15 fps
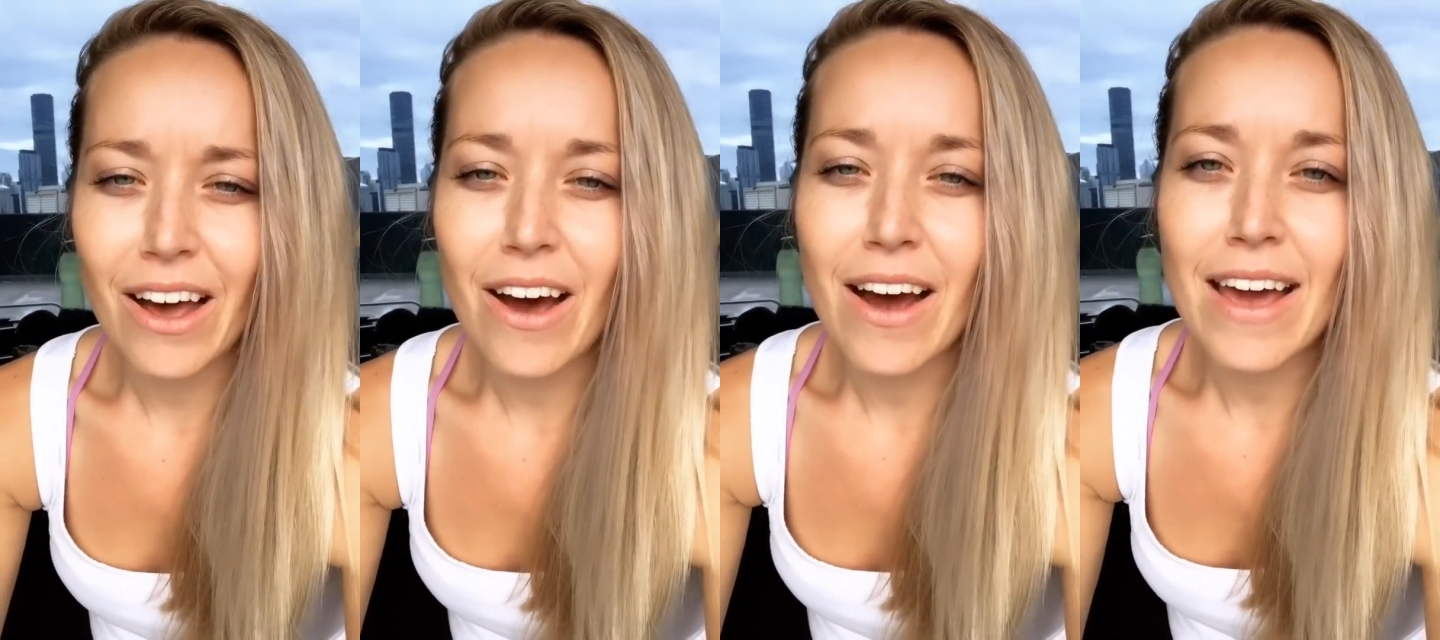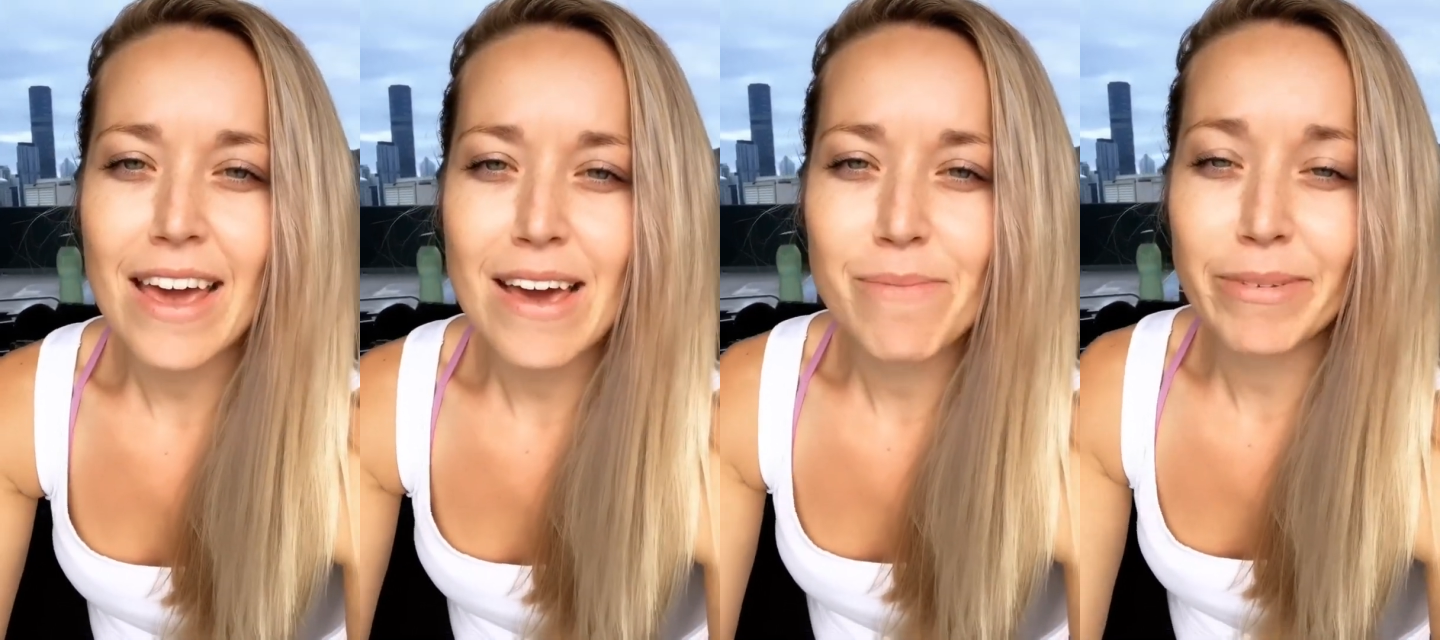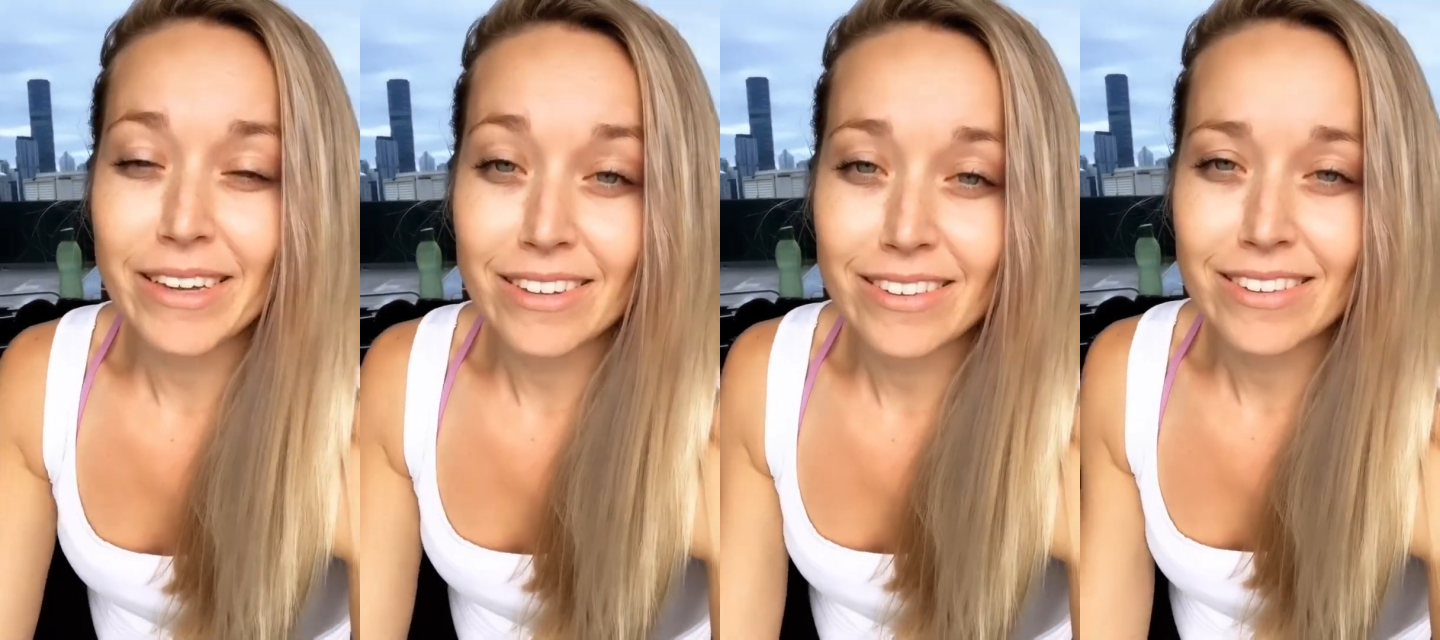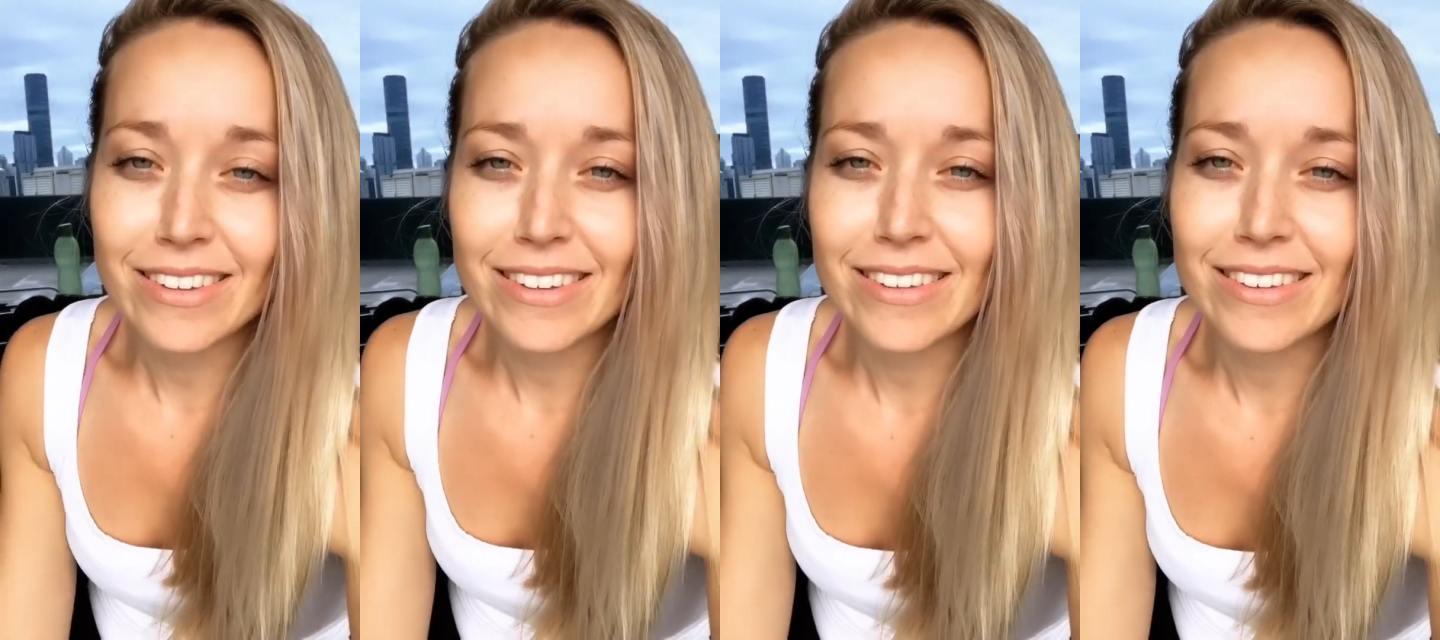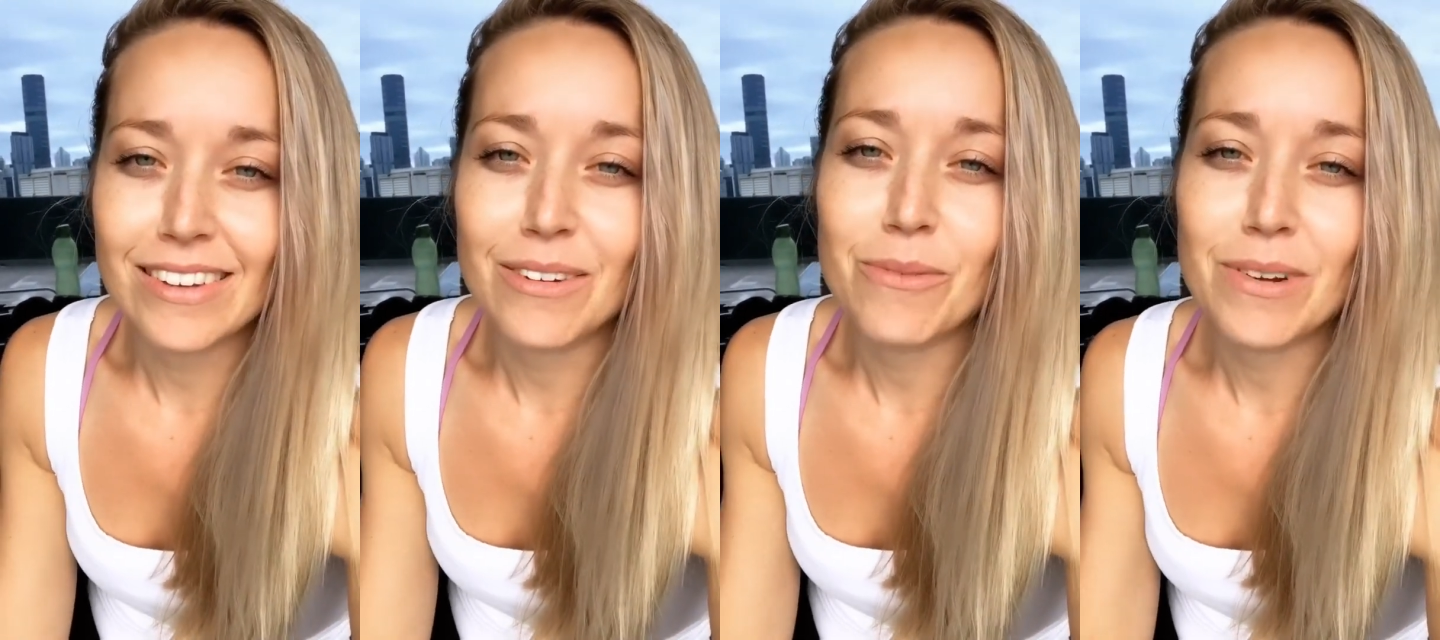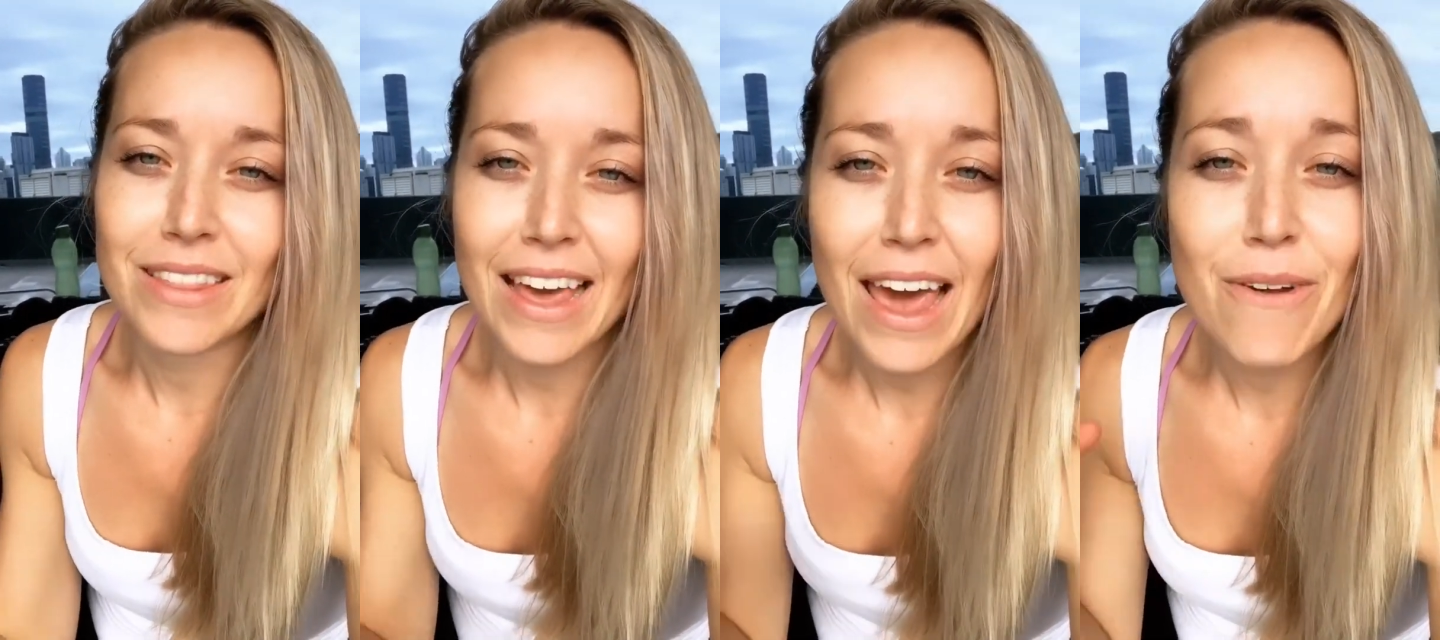I am consistent
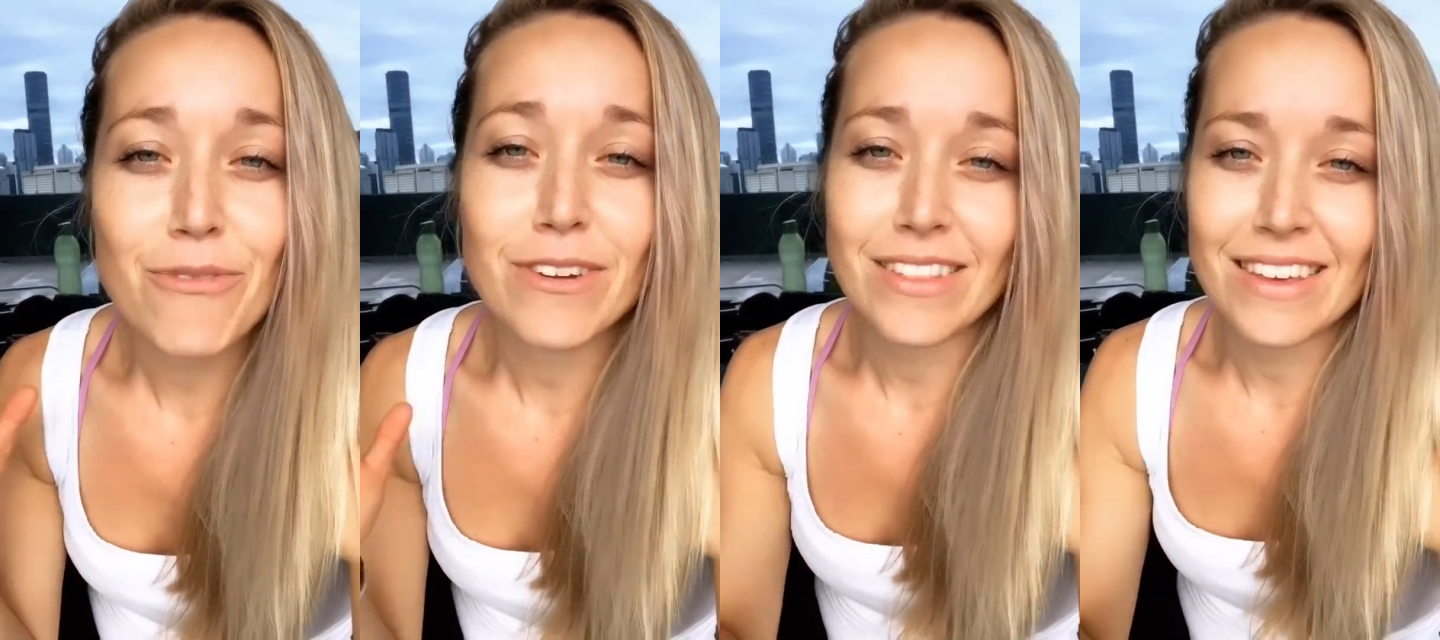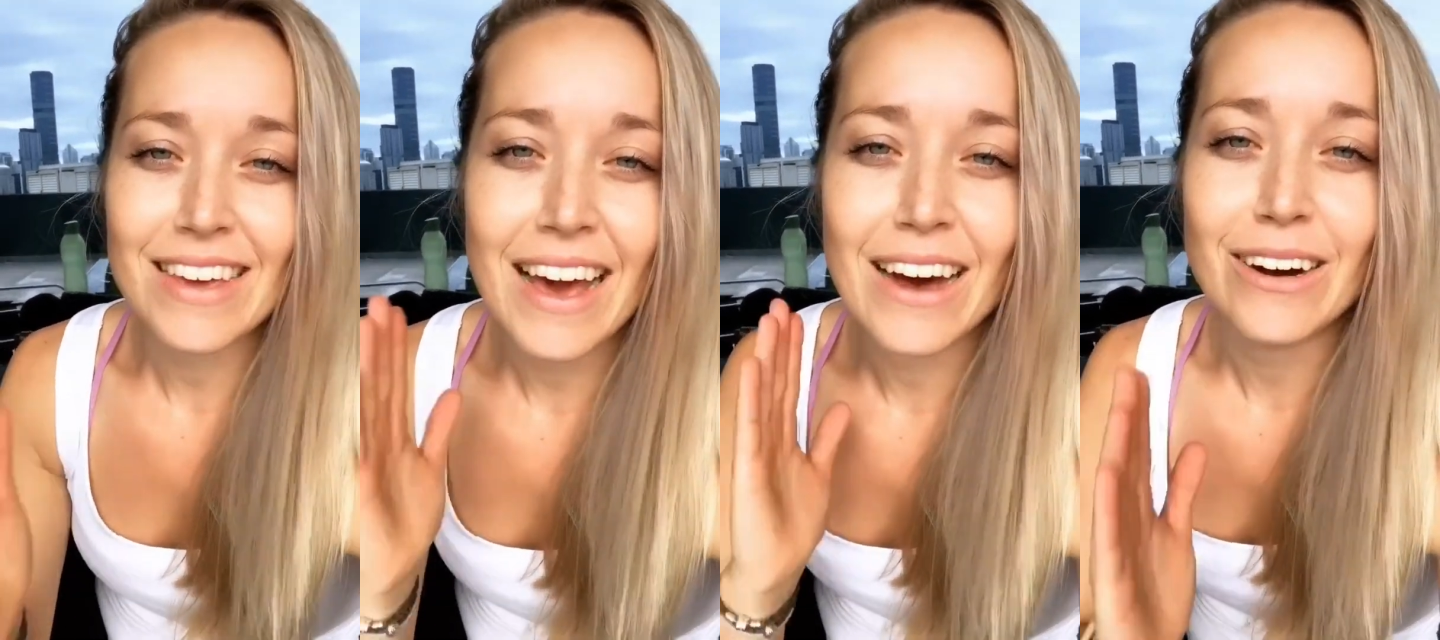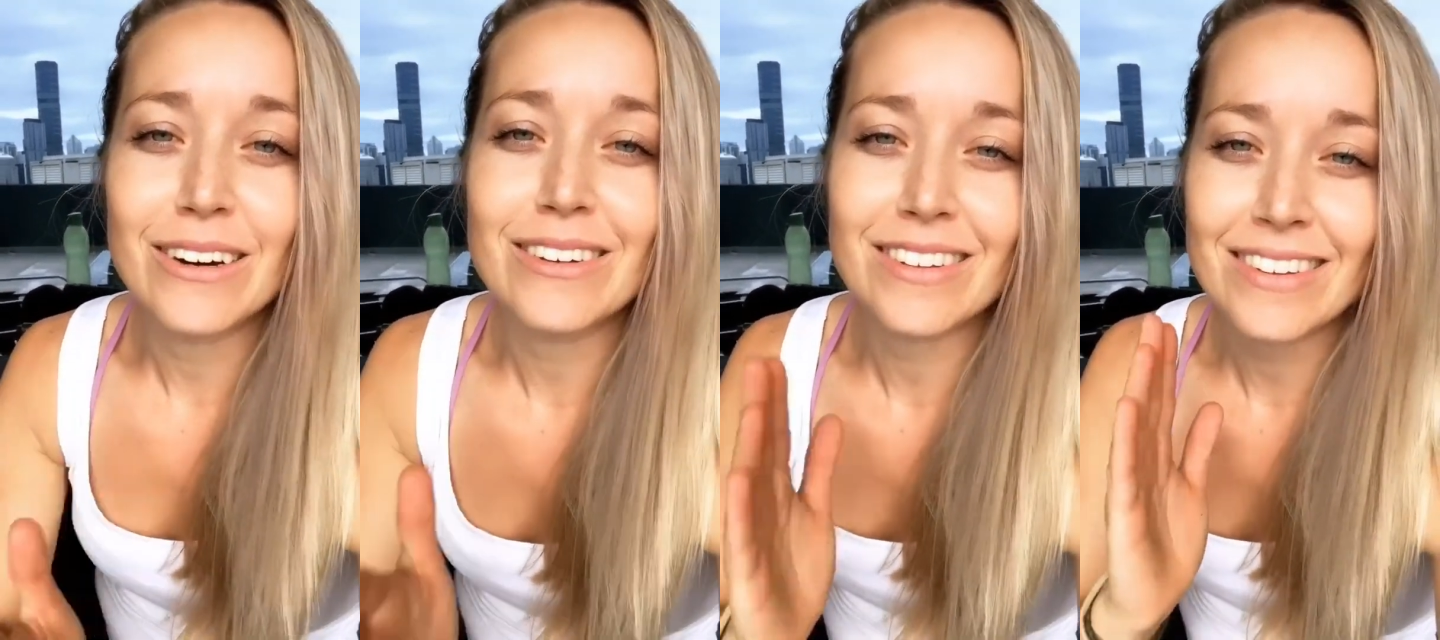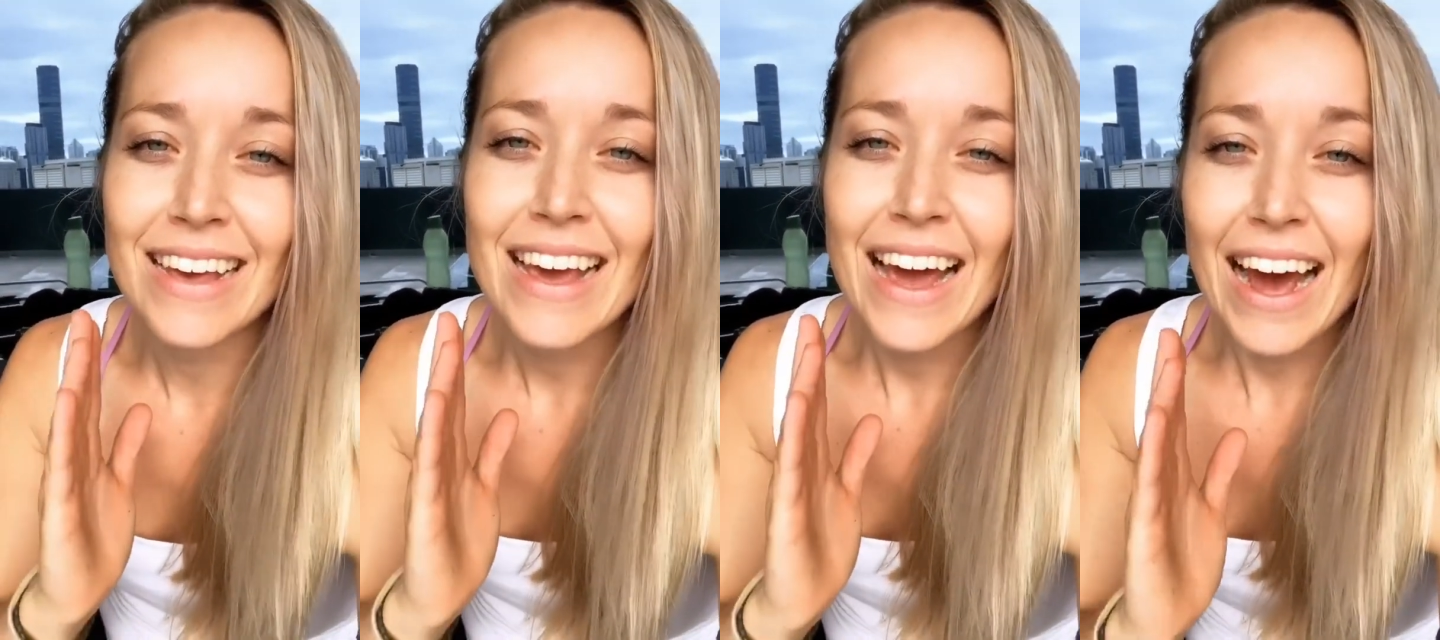with everything else